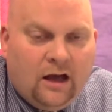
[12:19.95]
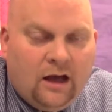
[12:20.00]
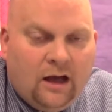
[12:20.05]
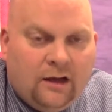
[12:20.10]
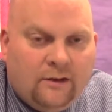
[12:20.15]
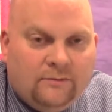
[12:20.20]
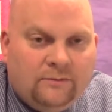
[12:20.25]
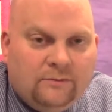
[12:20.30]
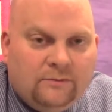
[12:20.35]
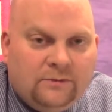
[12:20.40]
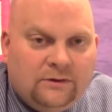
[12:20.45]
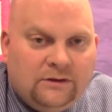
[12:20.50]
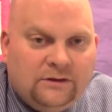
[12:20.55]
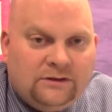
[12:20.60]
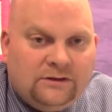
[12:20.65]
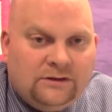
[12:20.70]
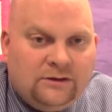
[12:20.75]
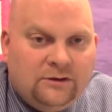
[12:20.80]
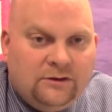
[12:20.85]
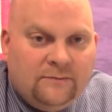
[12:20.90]

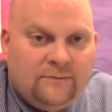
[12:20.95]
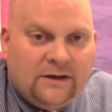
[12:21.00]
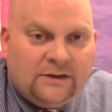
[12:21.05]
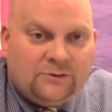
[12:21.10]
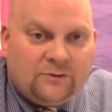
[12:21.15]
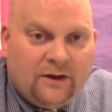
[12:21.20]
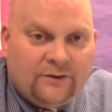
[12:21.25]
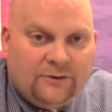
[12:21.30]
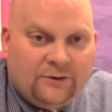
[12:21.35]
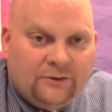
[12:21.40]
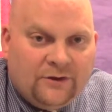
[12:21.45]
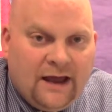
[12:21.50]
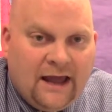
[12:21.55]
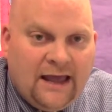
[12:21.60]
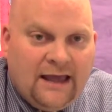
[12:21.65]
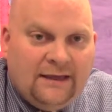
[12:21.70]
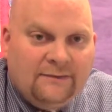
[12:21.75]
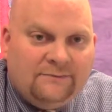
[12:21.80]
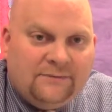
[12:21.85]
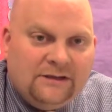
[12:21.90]
The student must write their
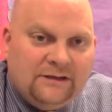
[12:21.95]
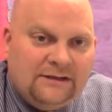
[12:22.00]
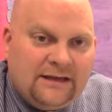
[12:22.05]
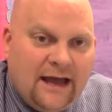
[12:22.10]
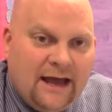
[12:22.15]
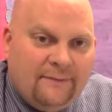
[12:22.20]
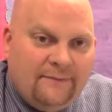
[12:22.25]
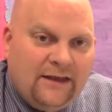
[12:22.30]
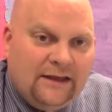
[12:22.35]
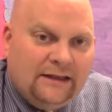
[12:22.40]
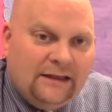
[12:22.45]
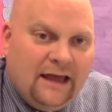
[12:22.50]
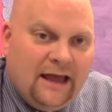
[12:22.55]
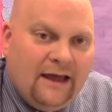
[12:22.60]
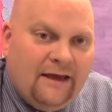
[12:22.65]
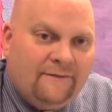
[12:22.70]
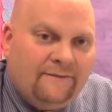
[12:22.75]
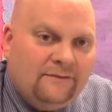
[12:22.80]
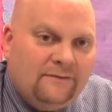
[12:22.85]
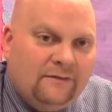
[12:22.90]
name, the time they
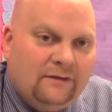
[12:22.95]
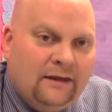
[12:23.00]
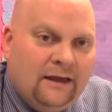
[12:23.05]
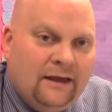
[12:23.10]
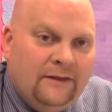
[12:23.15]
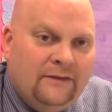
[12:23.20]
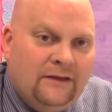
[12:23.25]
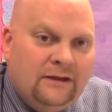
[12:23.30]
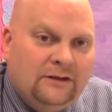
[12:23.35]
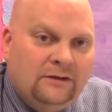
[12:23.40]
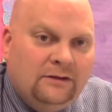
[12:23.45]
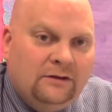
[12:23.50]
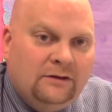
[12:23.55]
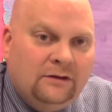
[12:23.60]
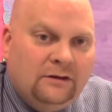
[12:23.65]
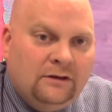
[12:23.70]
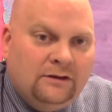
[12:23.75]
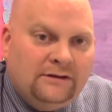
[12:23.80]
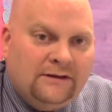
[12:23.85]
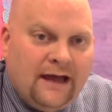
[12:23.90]
left, and
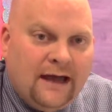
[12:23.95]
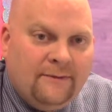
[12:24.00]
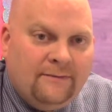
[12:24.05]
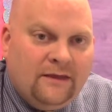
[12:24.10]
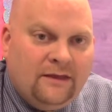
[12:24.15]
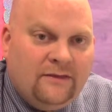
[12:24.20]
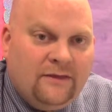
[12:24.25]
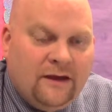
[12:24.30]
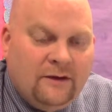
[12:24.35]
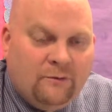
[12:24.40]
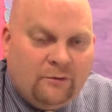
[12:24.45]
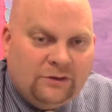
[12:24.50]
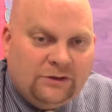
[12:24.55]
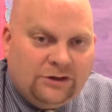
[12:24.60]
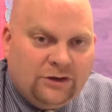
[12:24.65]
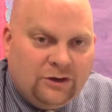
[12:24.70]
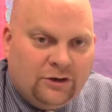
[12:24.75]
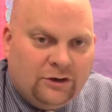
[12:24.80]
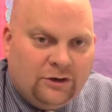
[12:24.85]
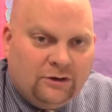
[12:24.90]
then the time that they
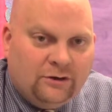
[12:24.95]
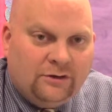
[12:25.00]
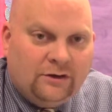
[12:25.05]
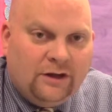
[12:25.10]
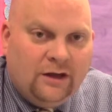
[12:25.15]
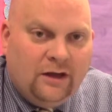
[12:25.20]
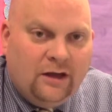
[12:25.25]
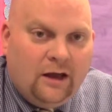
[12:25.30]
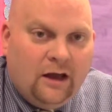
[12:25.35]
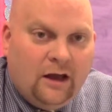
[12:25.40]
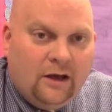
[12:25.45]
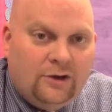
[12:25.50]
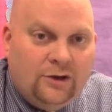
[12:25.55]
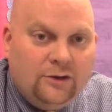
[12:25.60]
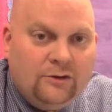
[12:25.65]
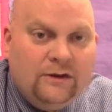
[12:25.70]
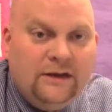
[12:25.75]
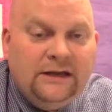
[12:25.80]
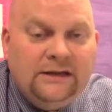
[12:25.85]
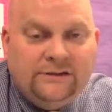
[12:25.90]
returned.
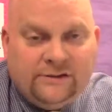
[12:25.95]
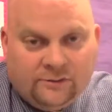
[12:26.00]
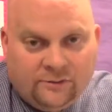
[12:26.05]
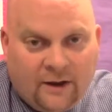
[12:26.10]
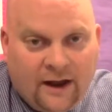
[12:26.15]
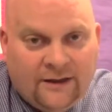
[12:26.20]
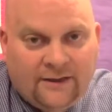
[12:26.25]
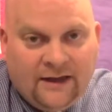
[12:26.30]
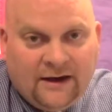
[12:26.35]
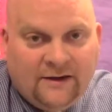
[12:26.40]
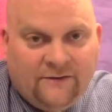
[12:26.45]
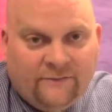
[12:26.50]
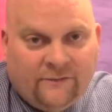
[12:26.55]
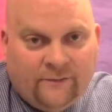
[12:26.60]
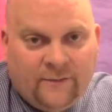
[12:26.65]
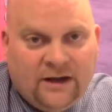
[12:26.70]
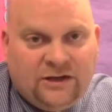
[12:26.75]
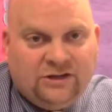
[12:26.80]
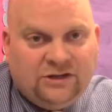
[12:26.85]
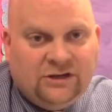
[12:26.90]
You need to write that
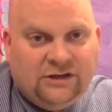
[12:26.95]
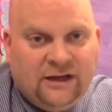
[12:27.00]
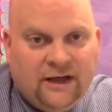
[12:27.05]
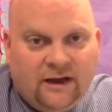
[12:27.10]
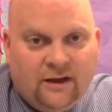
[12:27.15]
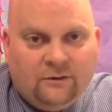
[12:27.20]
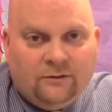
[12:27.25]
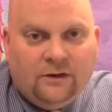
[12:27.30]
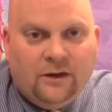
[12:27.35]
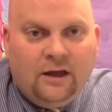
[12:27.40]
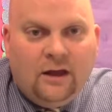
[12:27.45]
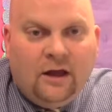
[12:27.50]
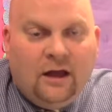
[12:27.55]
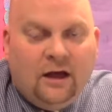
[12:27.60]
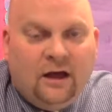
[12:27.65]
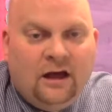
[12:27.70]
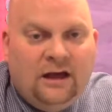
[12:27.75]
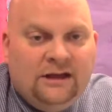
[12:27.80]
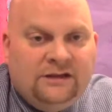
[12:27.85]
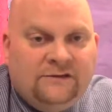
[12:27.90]
information down.
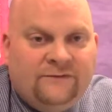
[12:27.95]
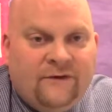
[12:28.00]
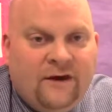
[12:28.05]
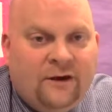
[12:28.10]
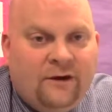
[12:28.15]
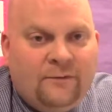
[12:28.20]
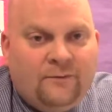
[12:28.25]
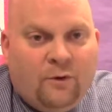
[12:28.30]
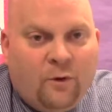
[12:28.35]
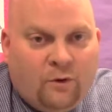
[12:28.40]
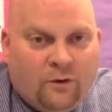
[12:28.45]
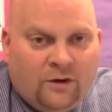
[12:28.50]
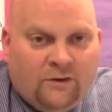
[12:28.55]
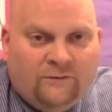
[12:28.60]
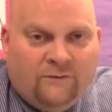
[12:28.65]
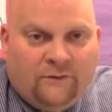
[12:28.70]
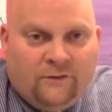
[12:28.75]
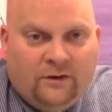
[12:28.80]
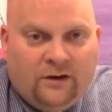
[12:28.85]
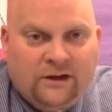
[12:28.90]
It's very
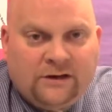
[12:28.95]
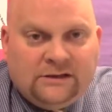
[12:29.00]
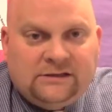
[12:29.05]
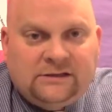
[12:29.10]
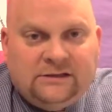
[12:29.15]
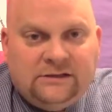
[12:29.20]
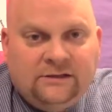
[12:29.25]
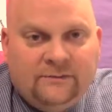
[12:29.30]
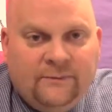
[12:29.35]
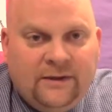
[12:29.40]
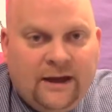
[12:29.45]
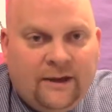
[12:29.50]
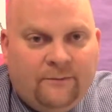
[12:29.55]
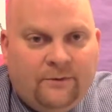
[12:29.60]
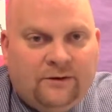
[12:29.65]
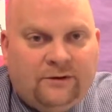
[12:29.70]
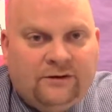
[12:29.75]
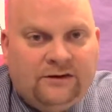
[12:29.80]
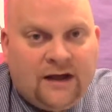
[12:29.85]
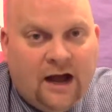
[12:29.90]
important for us to be
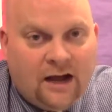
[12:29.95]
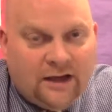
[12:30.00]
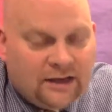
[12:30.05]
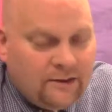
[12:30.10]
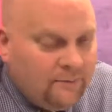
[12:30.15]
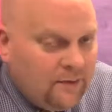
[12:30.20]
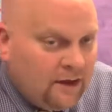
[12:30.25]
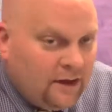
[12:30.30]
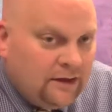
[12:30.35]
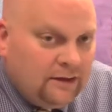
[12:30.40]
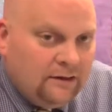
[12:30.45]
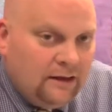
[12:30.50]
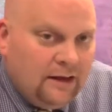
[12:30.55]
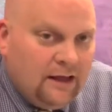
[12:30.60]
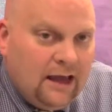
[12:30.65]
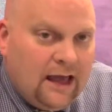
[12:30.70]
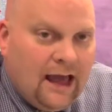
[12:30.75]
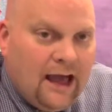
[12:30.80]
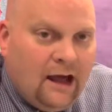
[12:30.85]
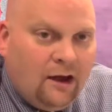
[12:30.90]
able to document
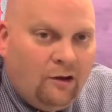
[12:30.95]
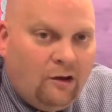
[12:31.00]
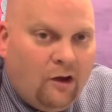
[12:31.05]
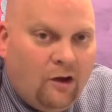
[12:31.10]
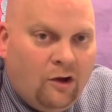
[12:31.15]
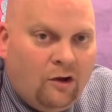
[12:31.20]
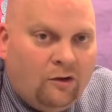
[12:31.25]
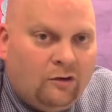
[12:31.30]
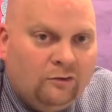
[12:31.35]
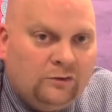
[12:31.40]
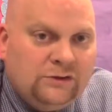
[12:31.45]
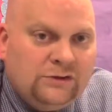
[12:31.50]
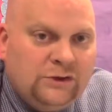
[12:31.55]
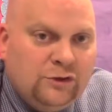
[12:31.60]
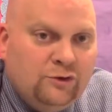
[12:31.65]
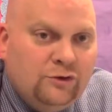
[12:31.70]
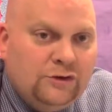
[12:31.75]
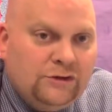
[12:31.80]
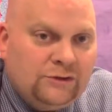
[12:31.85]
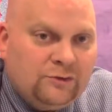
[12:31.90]
how long
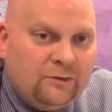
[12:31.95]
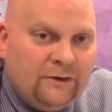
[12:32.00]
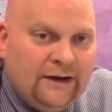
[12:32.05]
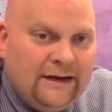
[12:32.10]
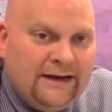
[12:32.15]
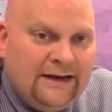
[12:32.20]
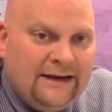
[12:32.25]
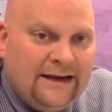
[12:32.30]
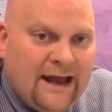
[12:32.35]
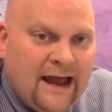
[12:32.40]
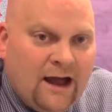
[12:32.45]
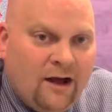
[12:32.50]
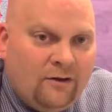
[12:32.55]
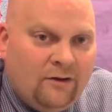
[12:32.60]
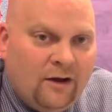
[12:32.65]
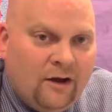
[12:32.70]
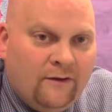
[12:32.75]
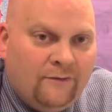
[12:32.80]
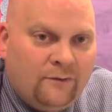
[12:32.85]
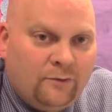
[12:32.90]
students were in and
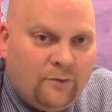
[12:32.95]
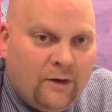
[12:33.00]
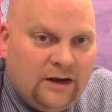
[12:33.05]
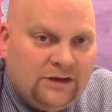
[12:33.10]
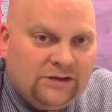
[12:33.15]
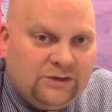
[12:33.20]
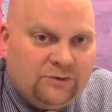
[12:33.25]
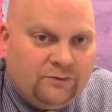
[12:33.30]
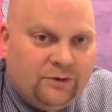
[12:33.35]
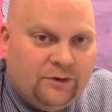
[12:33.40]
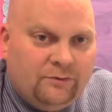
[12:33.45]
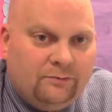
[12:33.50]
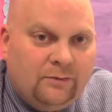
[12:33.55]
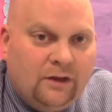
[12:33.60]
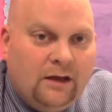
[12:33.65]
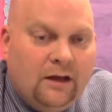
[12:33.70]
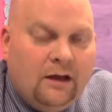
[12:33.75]
out of the restroom.